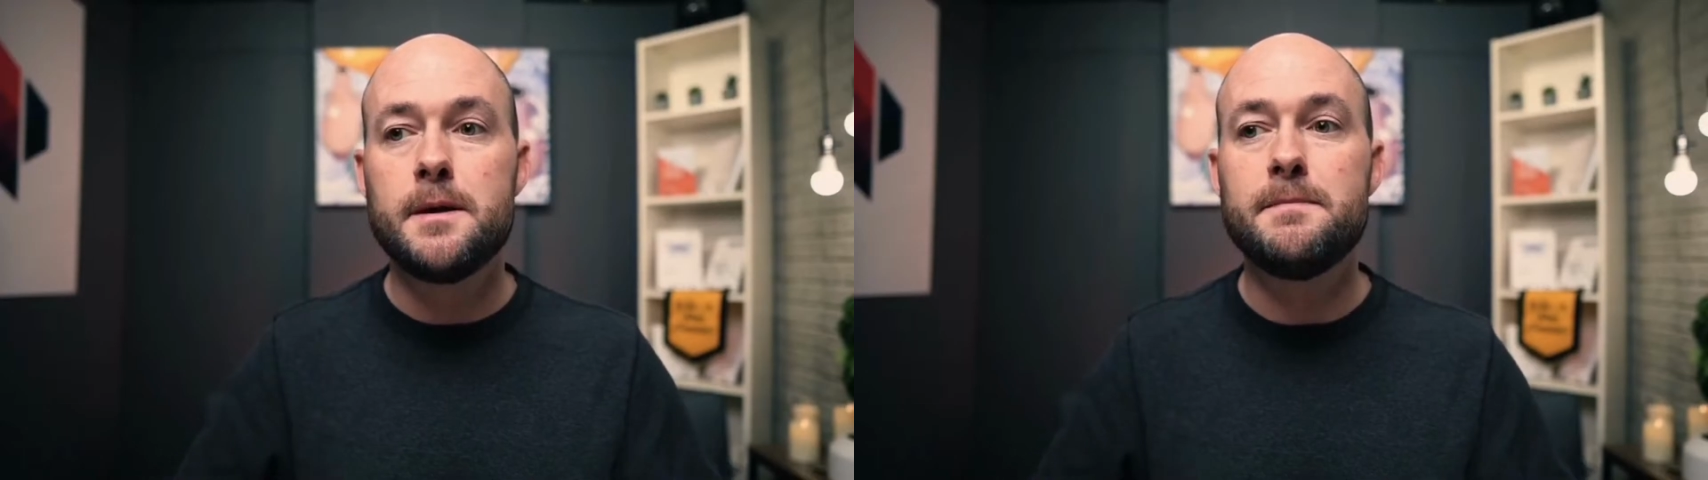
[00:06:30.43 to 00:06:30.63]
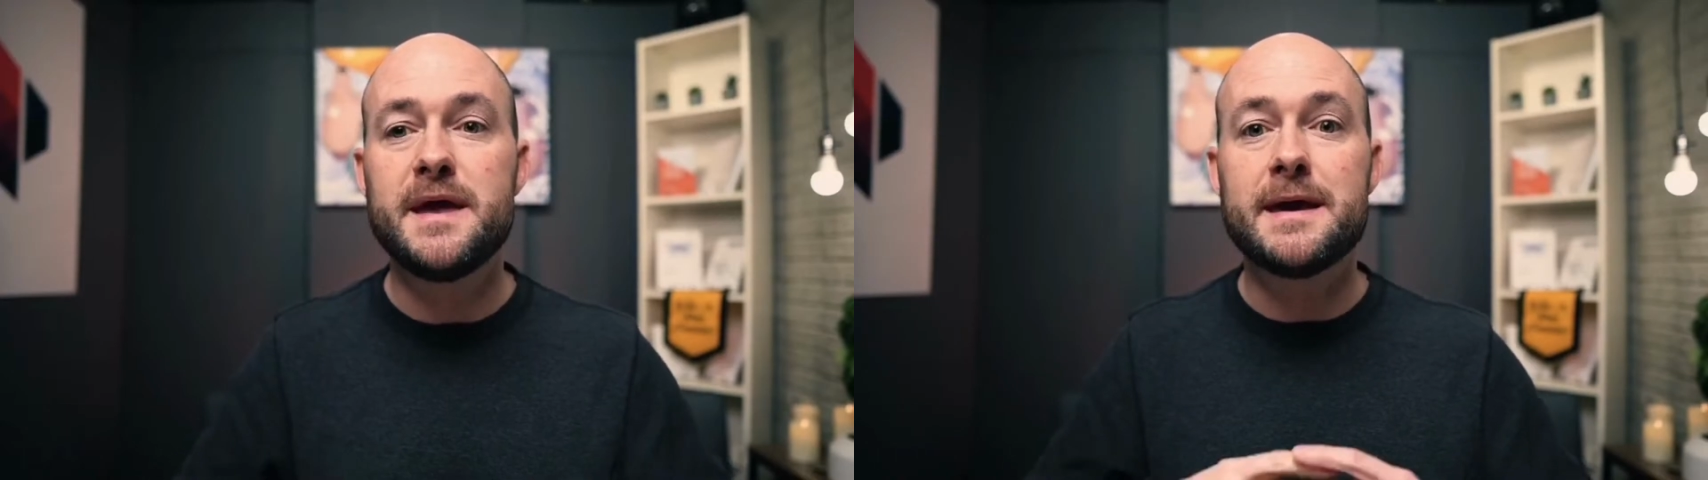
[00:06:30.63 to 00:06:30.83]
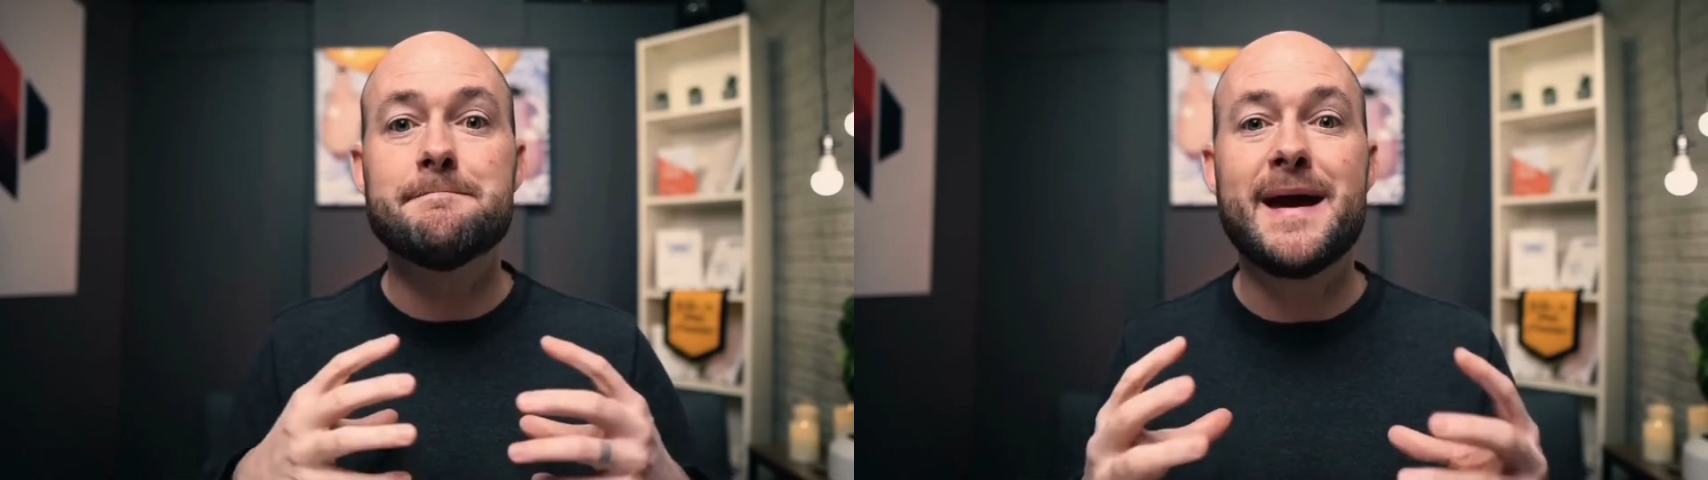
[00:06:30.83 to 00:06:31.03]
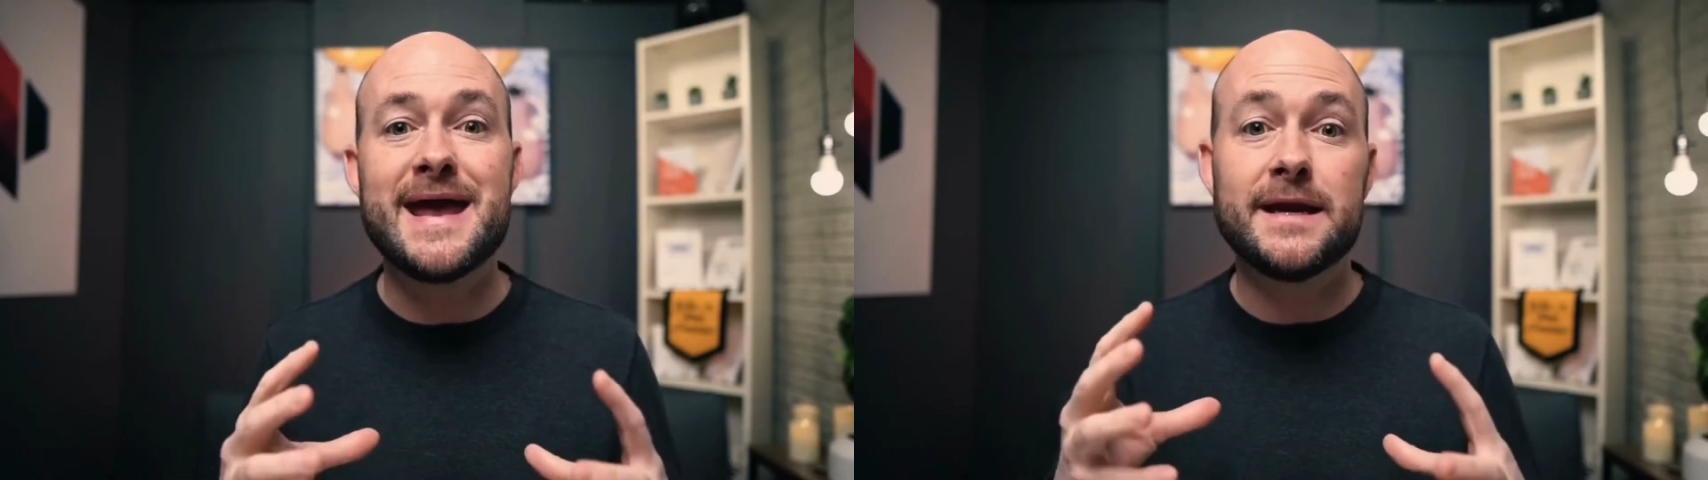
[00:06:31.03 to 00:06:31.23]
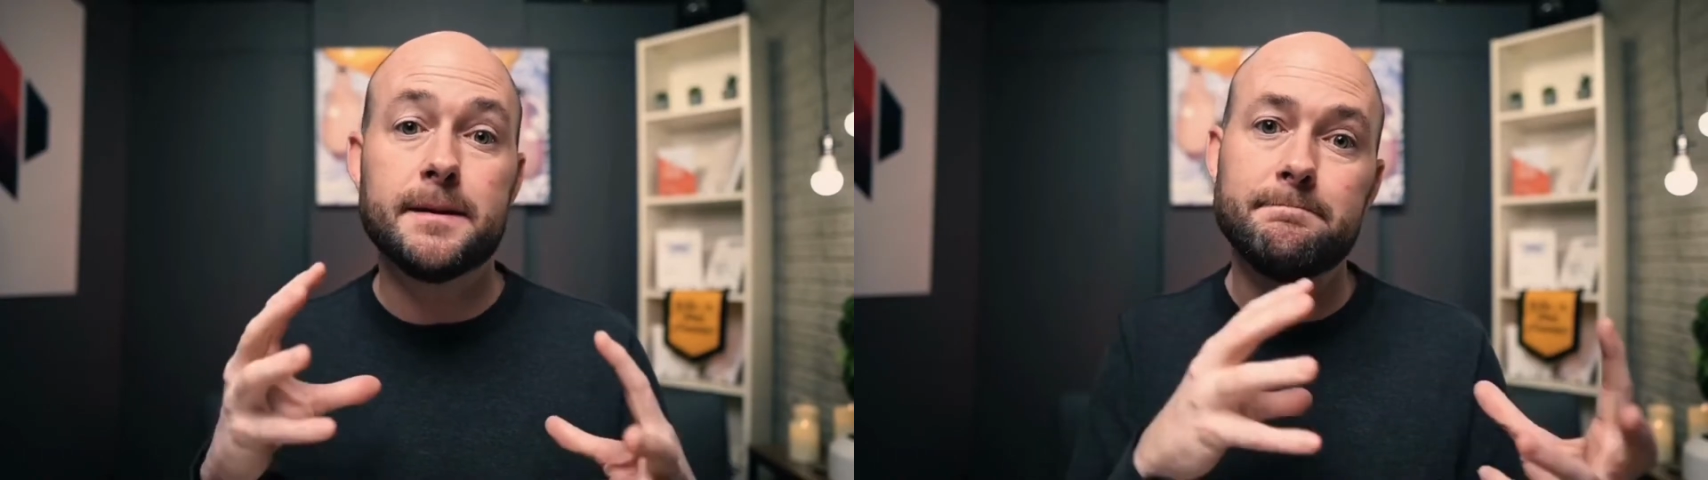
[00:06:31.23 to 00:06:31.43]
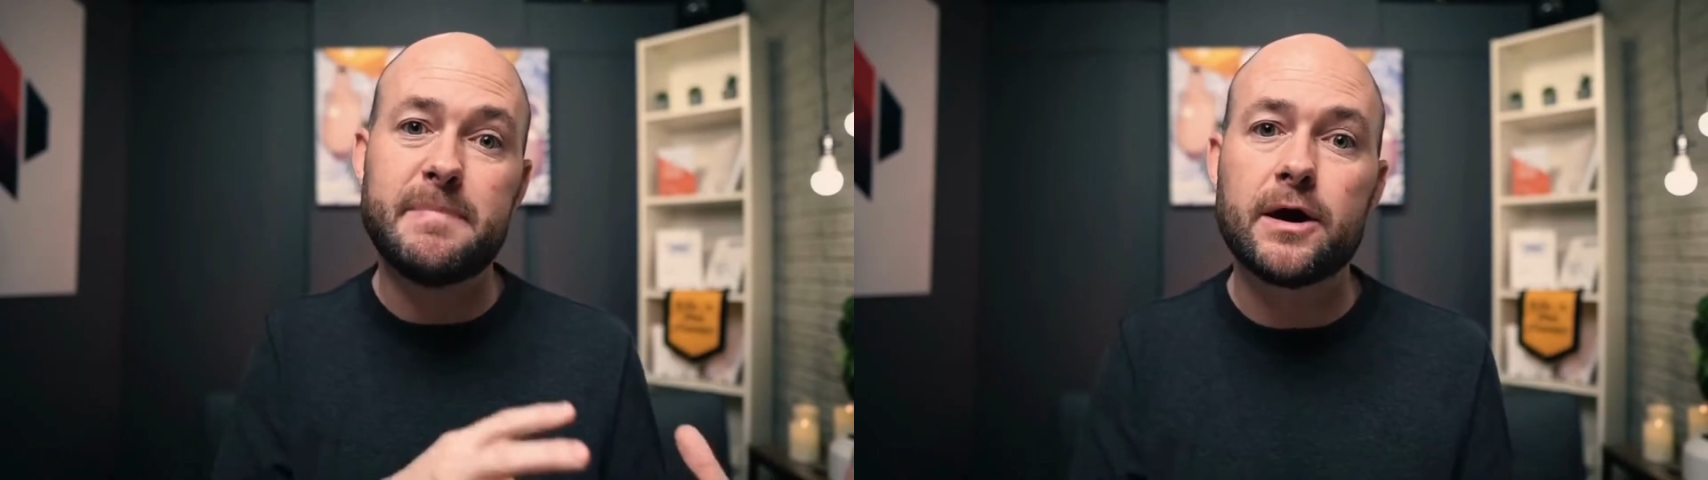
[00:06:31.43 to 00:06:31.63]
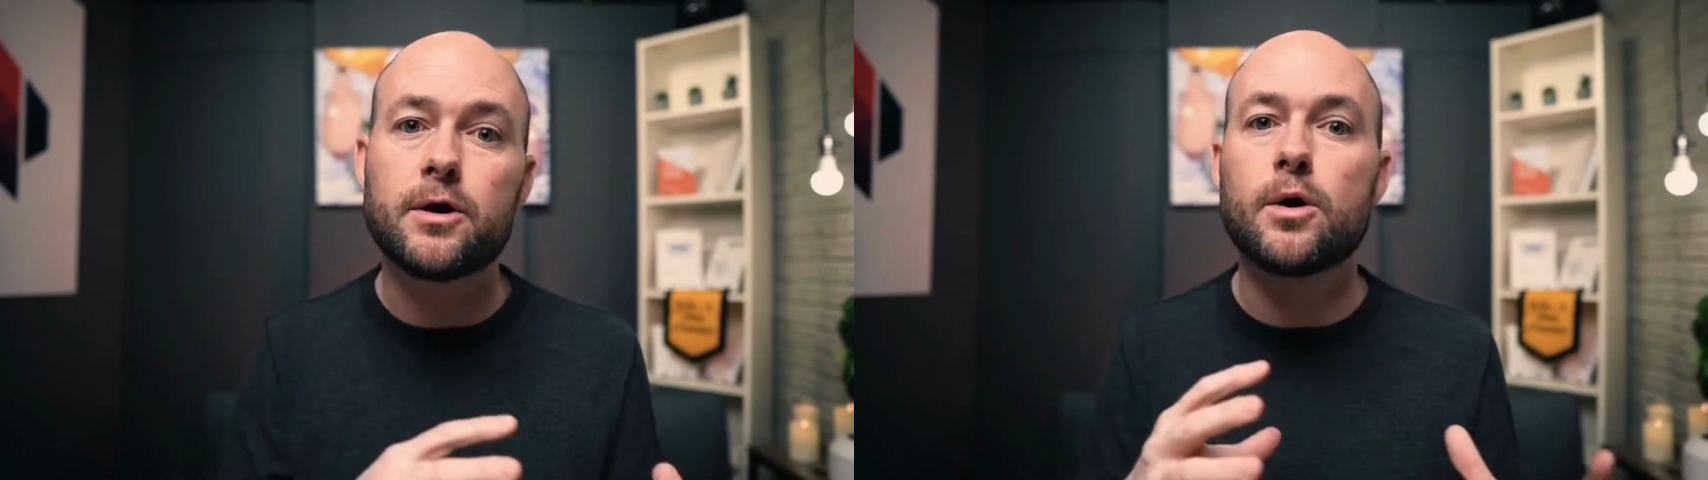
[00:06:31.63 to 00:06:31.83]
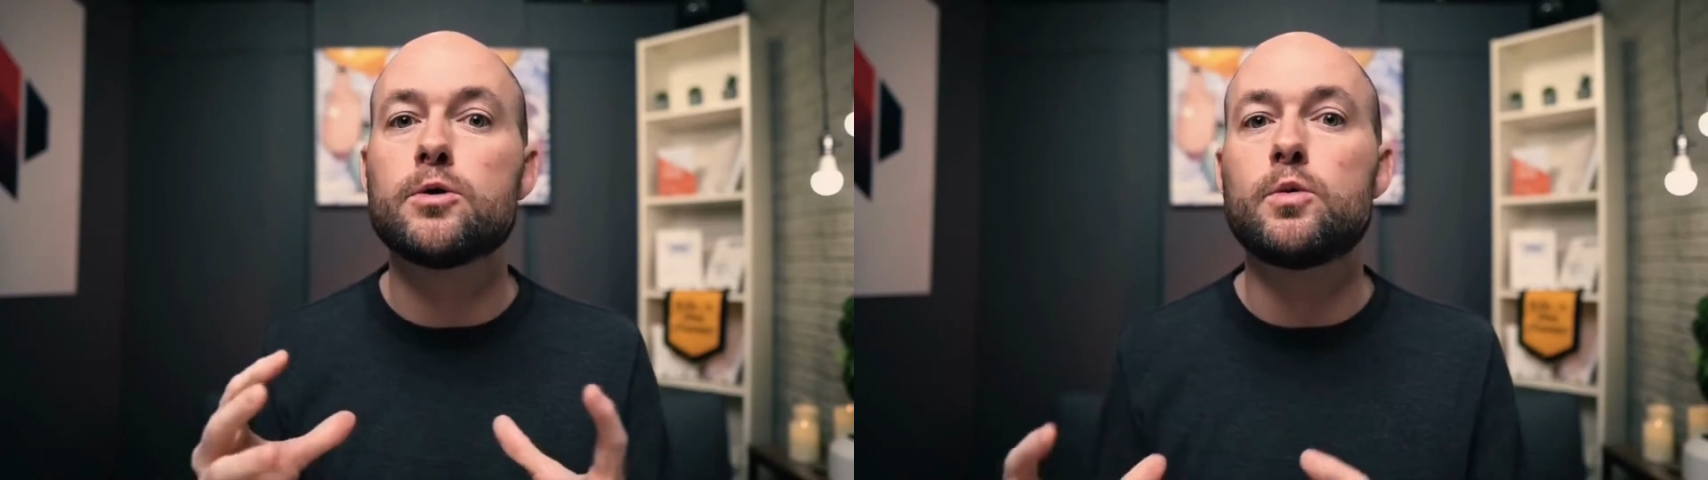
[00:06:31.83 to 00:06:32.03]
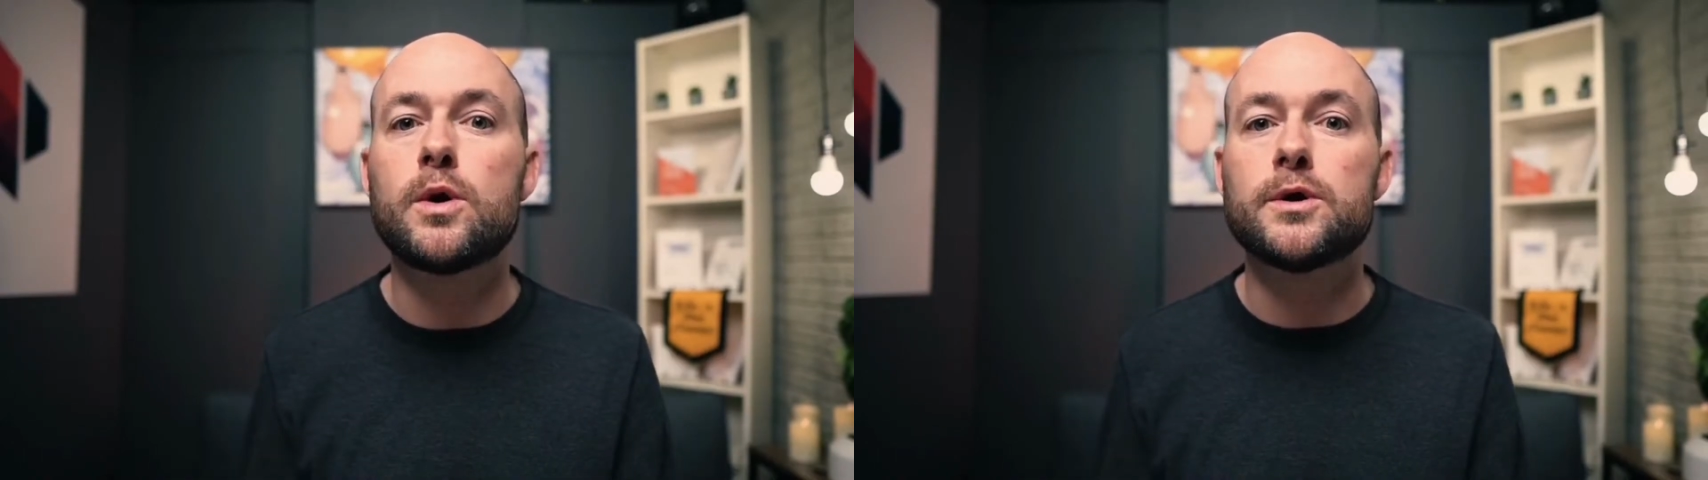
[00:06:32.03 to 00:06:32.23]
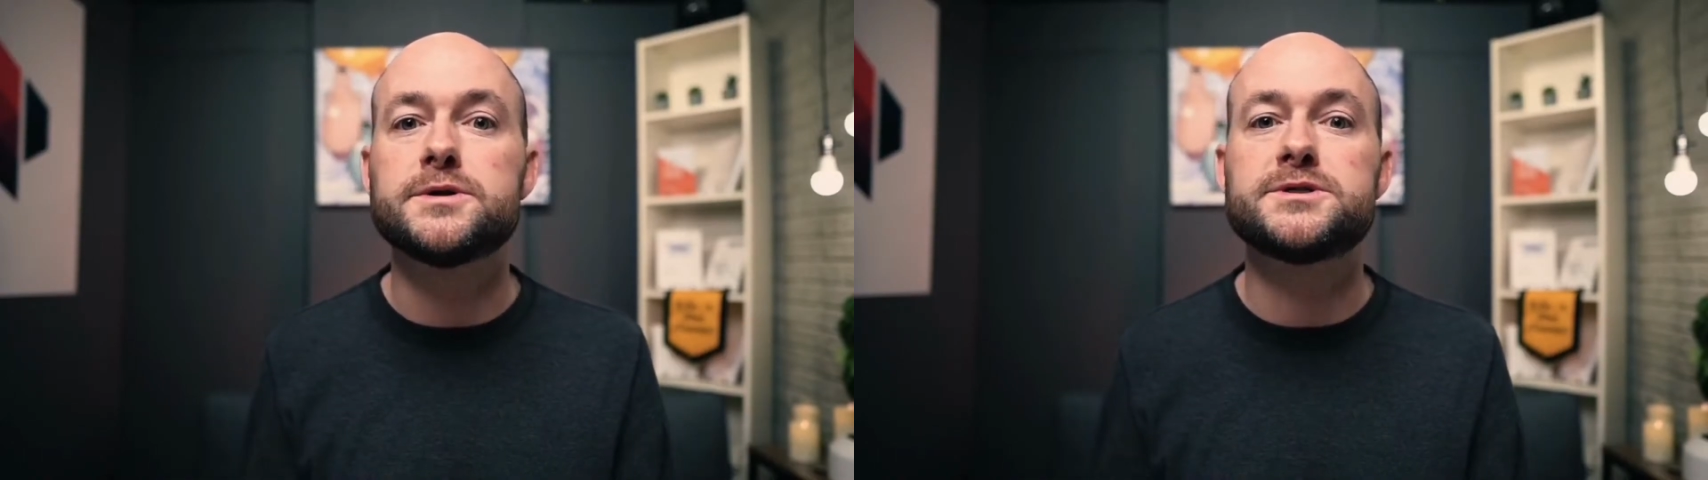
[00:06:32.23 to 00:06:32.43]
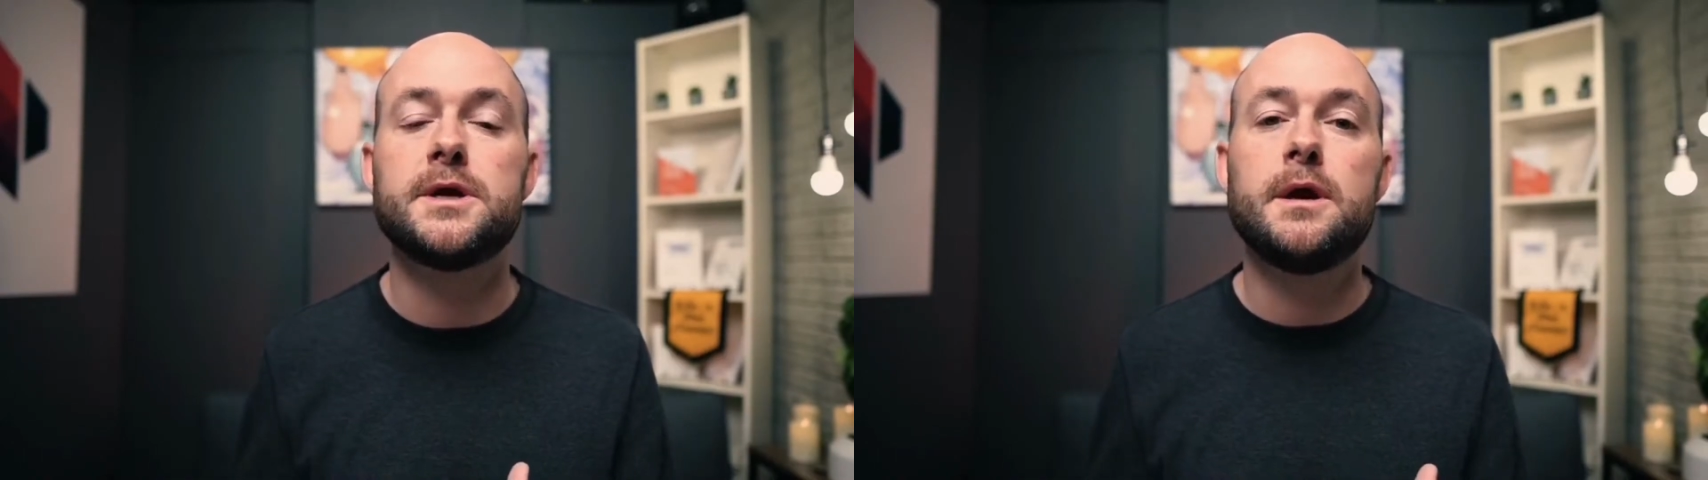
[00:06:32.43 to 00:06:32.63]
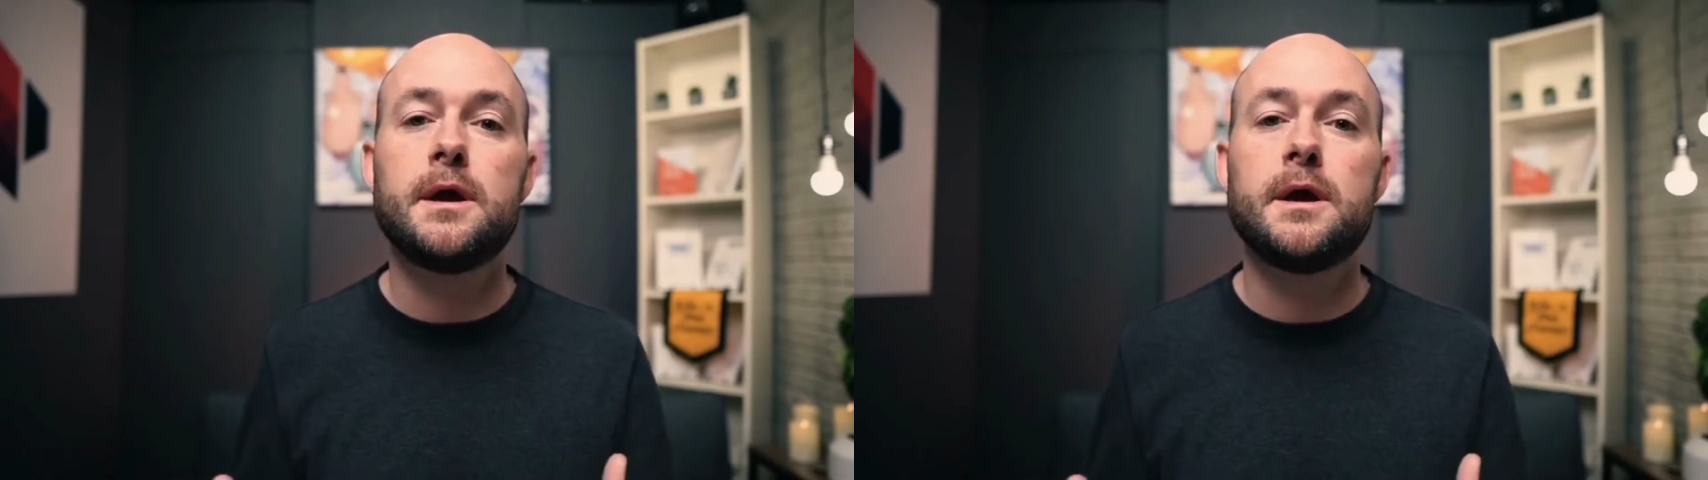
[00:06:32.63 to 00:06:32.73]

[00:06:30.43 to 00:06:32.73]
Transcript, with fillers: being made better or worse